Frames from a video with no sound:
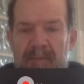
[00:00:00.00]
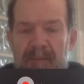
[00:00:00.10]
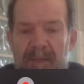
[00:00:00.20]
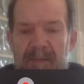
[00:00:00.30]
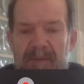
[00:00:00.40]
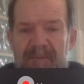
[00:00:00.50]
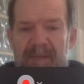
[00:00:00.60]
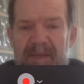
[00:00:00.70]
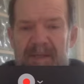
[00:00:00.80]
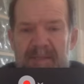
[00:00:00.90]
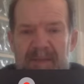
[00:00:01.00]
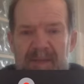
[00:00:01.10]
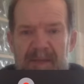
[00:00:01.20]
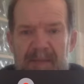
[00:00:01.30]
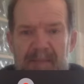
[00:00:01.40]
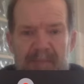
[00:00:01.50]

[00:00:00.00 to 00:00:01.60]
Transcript: well above the estimate there.